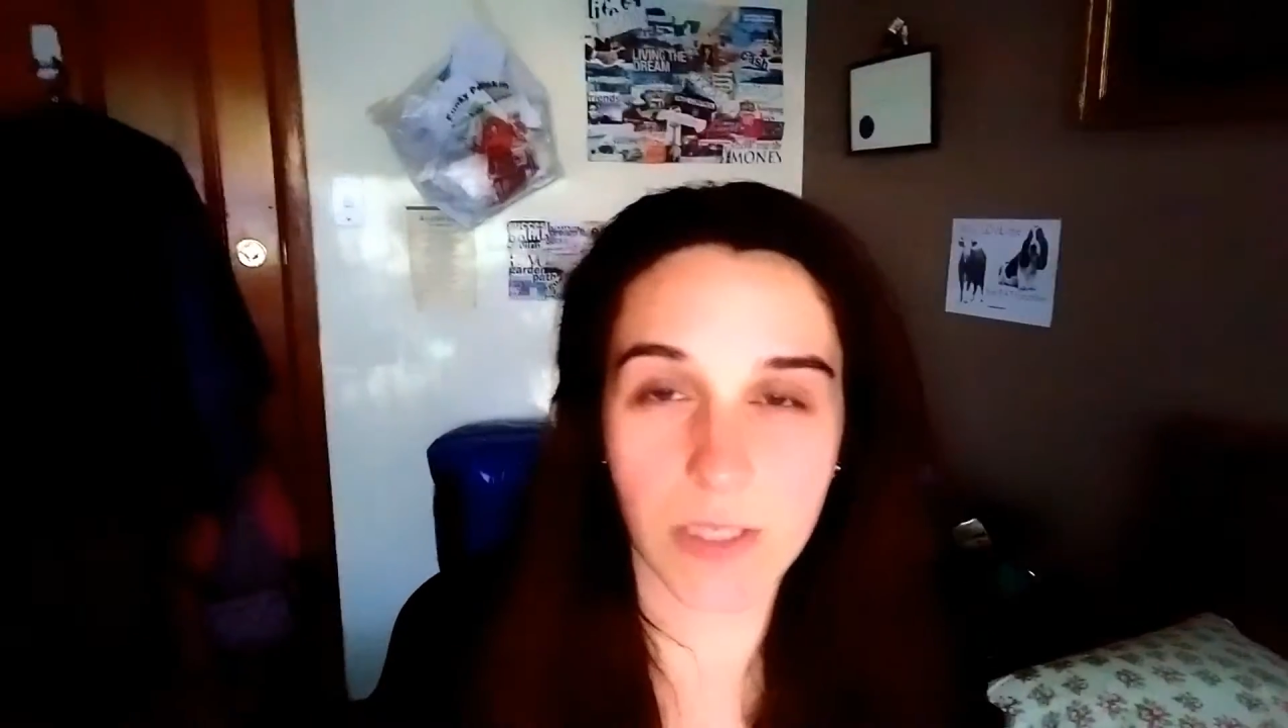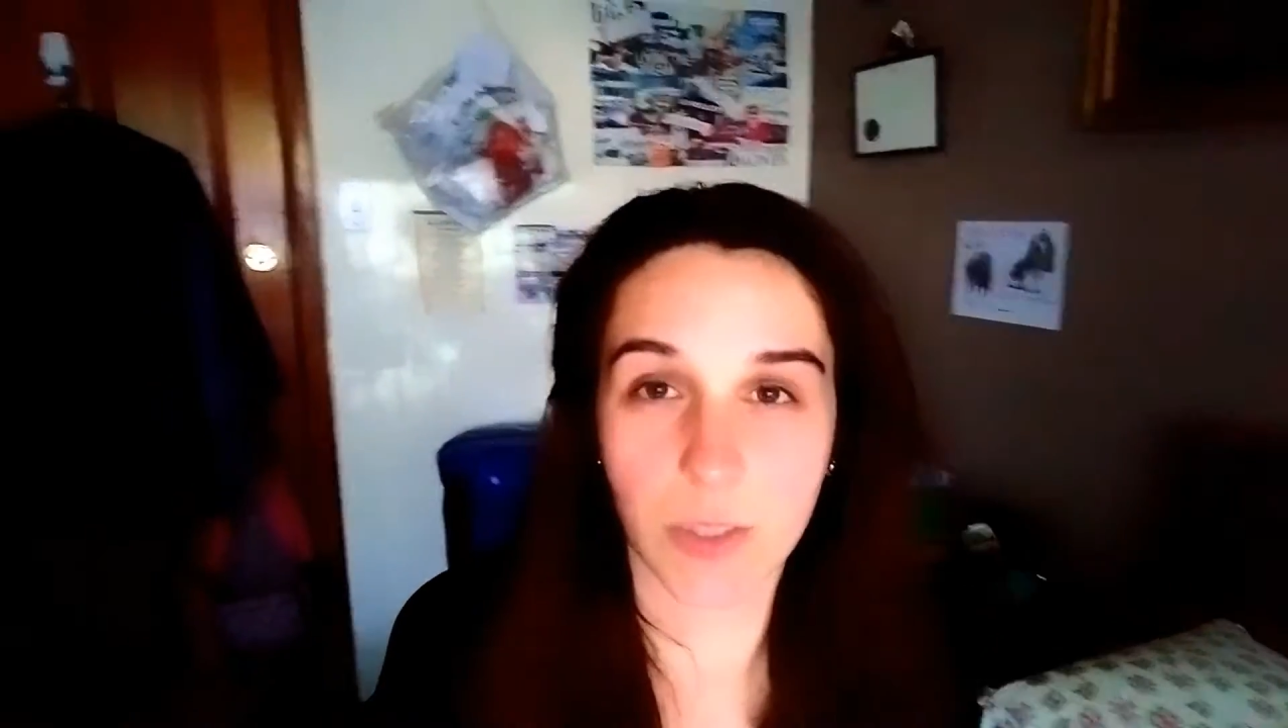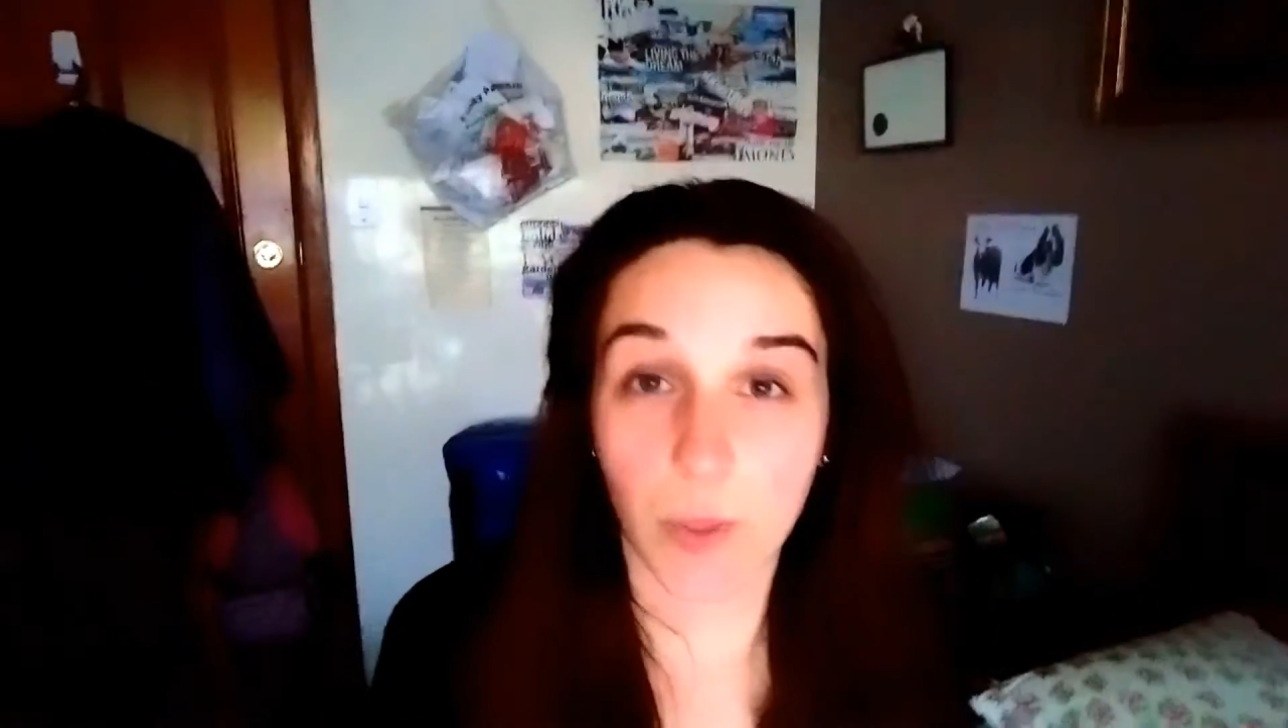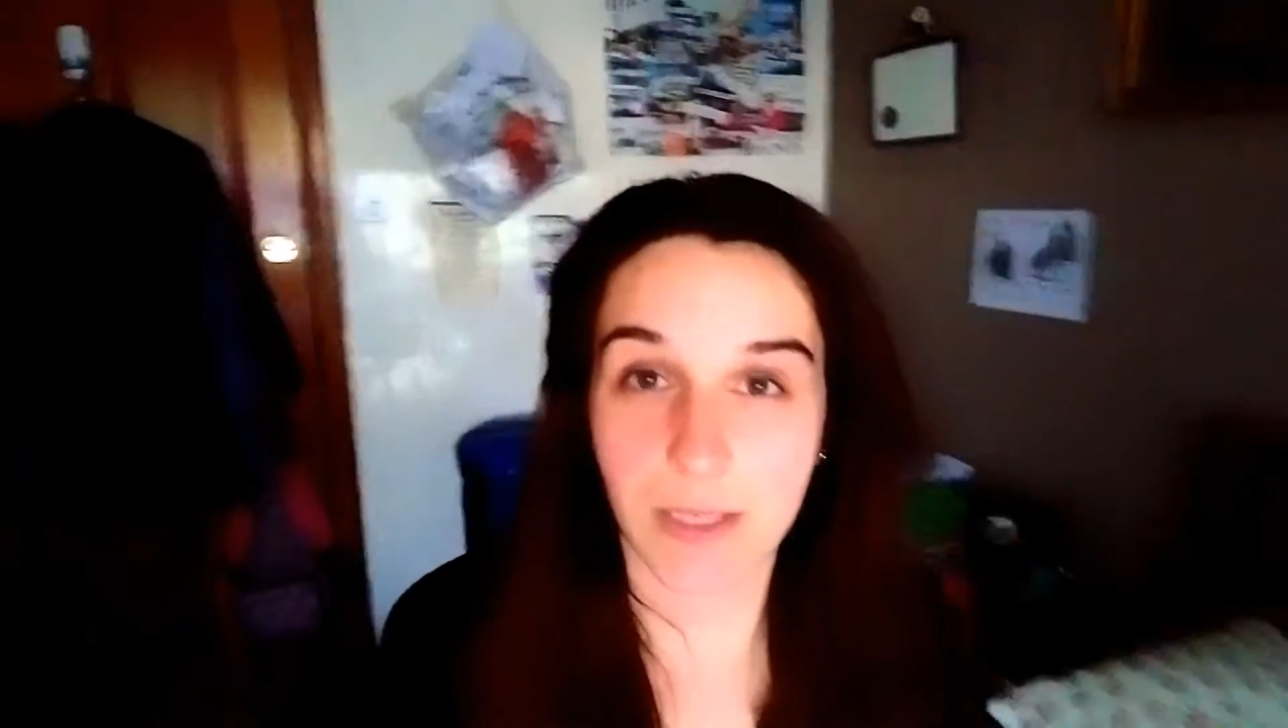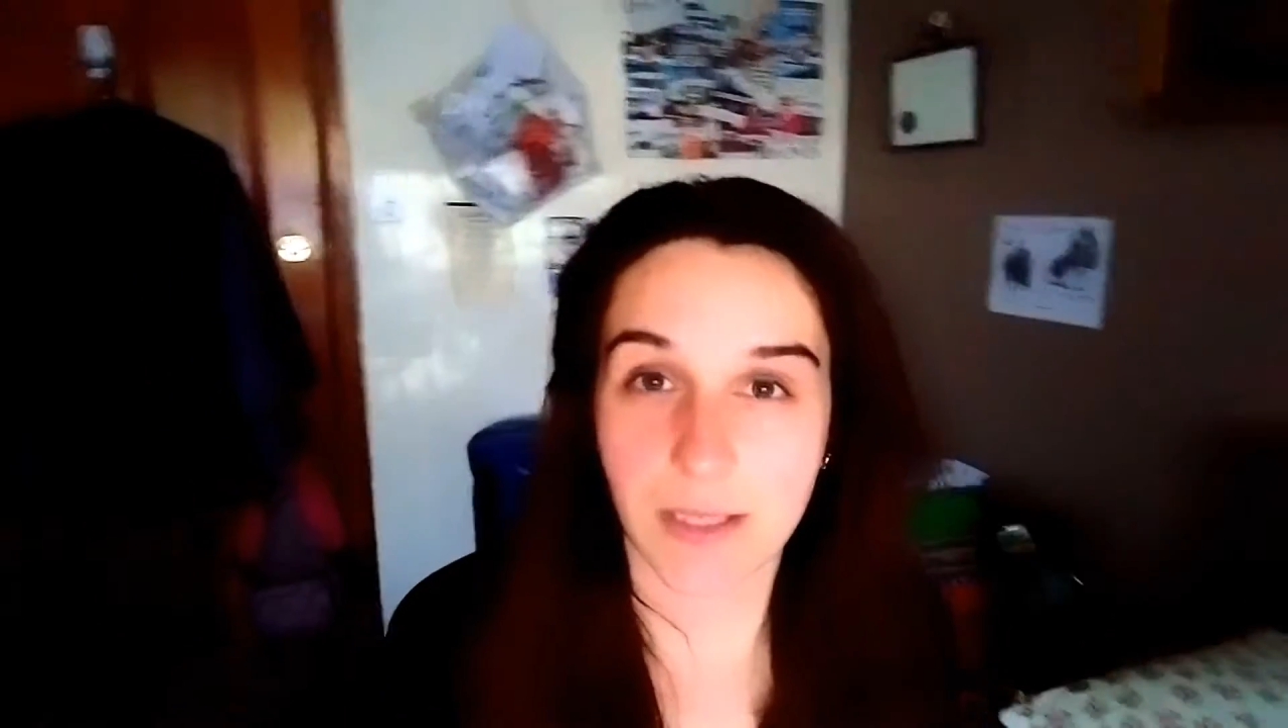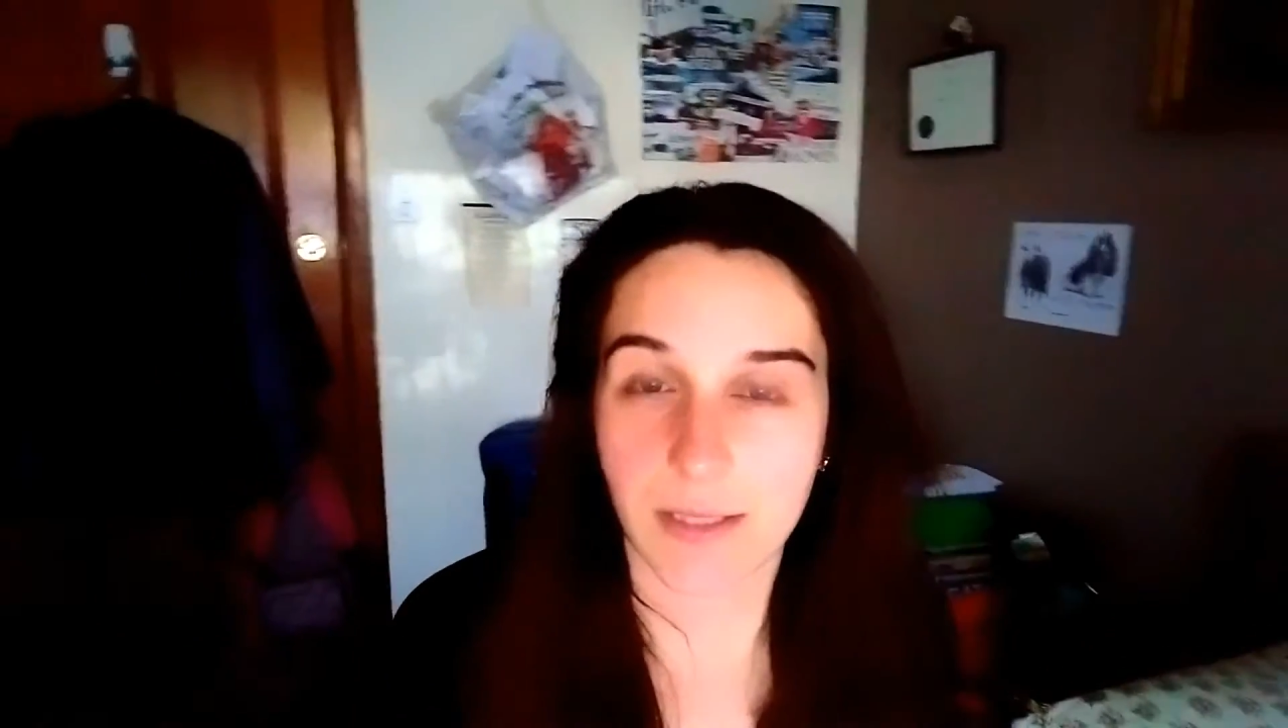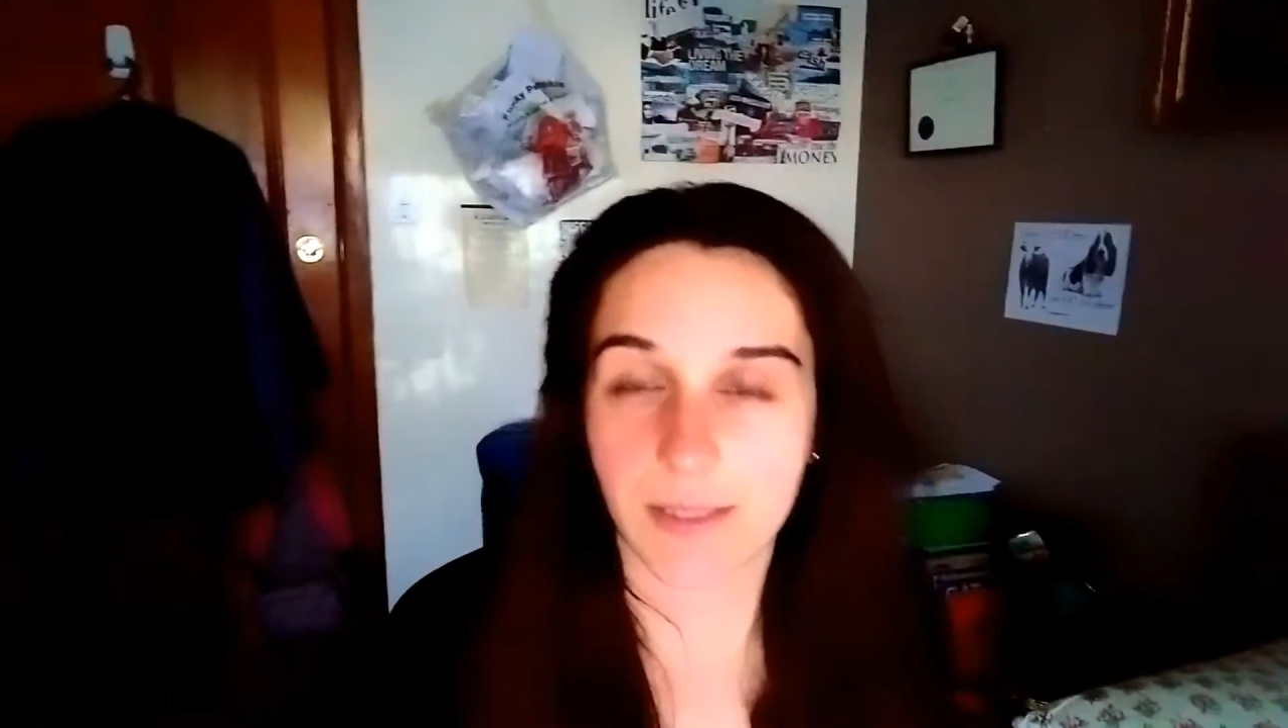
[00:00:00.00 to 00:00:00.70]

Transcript: questions